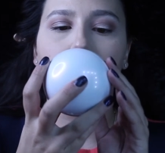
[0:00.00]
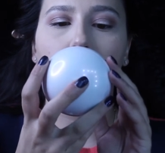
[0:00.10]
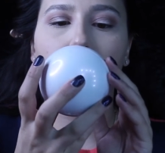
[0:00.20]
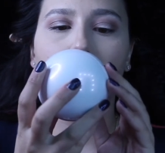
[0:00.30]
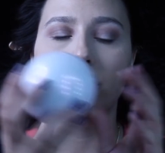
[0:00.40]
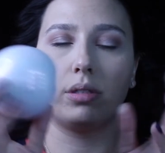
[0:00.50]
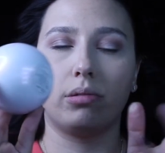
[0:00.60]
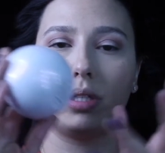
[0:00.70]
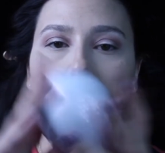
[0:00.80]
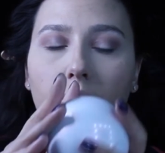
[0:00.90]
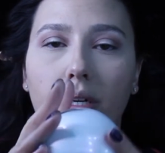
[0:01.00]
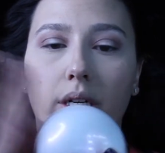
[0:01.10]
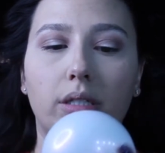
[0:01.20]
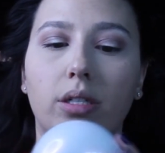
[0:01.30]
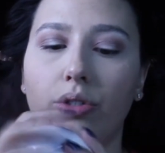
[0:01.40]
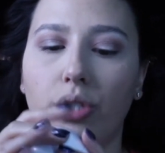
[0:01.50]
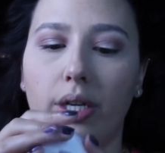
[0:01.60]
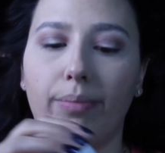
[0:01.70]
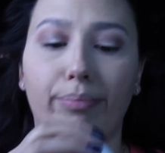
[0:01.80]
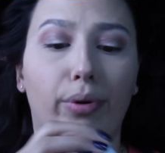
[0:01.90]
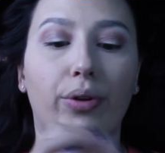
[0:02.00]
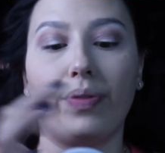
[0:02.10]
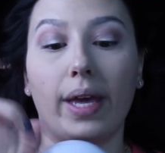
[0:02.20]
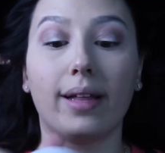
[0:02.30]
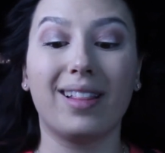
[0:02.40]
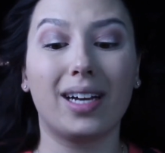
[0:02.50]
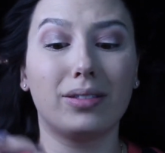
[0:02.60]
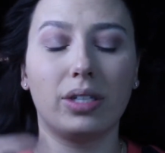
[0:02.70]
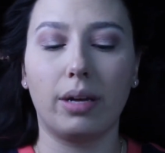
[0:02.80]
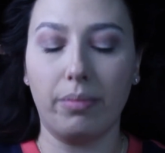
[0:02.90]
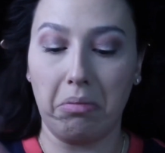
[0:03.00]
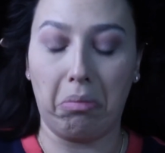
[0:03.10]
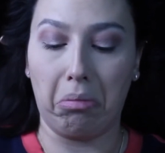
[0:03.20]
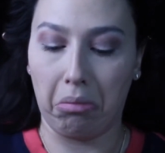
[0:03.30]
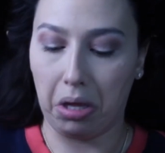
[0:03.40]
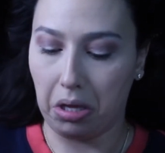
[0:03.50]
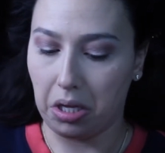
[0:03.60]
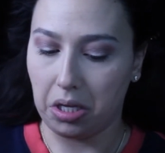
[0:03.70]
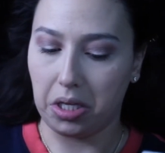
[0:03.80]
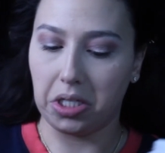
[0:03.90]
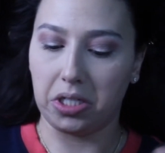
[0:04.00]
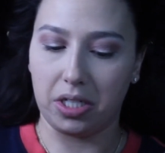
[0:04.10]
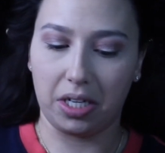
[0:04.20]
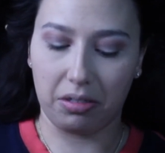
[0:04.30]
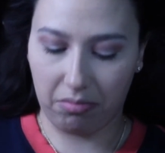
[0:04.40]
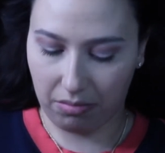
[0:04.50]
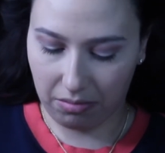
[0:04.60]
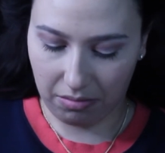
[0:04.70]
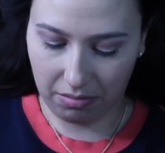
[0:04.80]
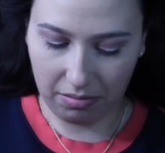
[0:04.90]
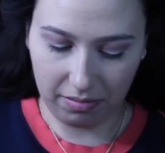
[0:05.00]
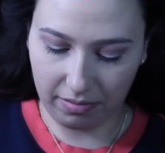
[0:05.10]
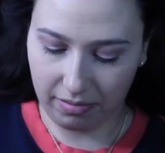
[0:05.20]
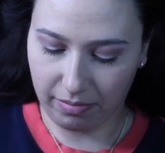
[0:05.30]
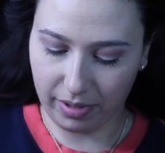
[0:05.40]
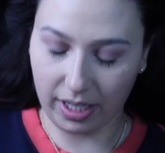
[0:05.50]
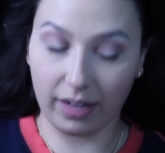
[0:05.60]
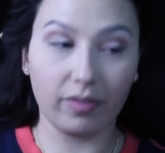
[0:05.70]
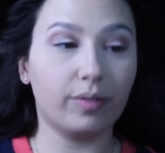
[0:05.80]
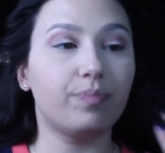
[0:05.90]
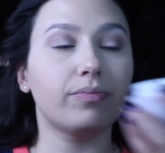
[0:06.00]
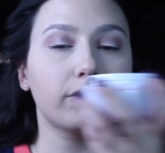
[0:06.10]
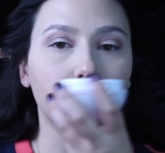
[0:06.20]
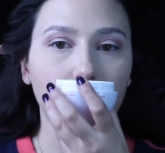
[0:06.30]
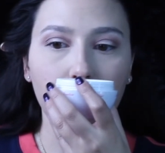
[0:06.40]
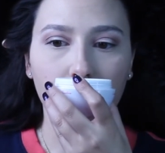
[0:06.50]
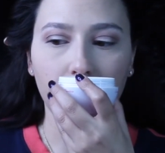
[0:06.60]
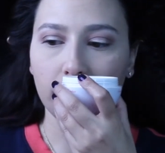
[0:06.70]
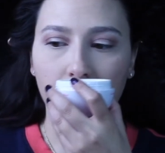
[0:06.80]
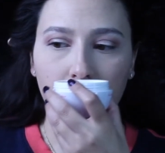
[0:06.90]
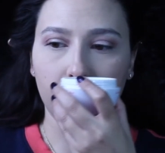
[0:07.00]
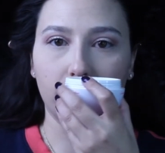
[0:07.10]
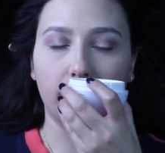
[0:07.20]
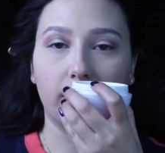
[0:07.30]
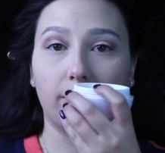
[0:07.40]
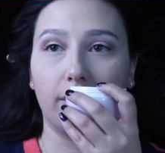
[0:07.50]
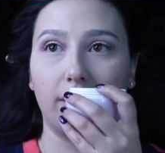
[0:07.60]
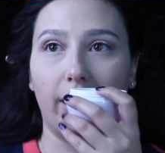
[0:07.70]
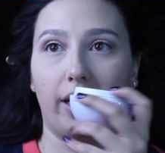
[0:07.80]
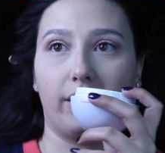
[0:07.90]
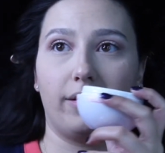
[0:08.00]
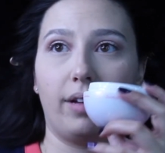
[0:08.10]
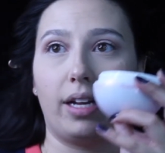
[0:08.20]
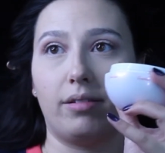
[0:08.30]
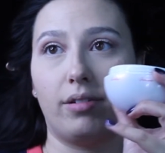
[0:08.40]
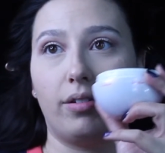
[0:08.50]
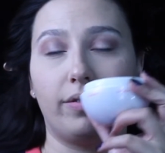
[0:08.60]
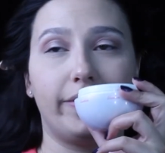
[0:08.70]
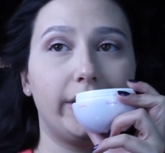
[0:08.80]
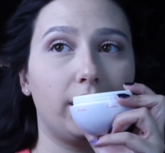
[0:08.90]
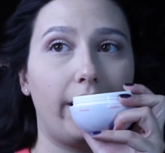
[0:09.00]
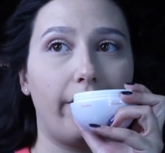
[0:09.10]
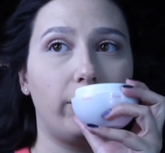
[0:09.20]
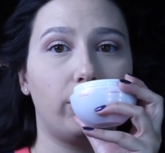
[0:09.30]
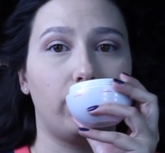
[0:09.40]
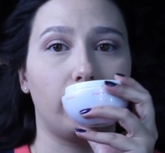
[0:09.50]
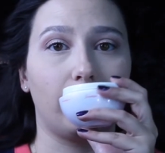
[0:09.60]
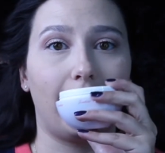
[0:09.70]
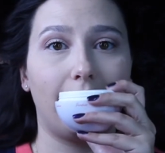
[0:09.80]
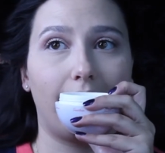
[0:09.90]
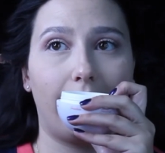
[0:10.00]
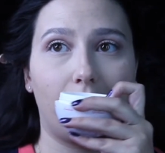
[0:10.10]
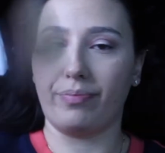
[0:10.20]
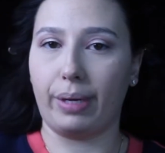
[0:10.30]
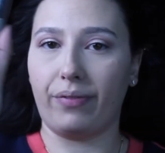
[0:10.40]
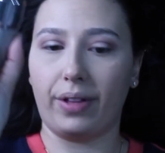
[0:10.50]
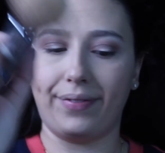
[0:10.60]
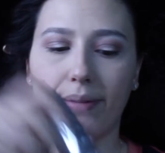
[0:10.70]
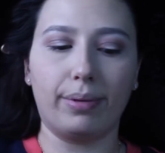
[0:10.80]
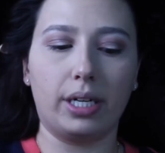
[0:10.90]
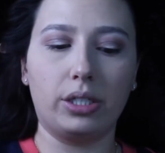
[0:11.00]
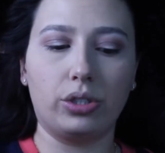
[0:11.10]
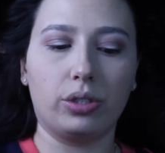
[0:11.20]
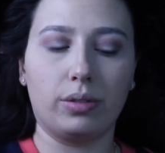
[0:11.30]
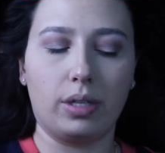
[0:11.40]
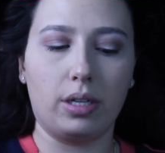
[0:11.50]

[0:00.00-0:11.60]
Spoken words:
Glow Pearls. It was a limited edition birthday collection, I believe. It smells like, I don't know if it's lavender or lilac. Big fluffy brush.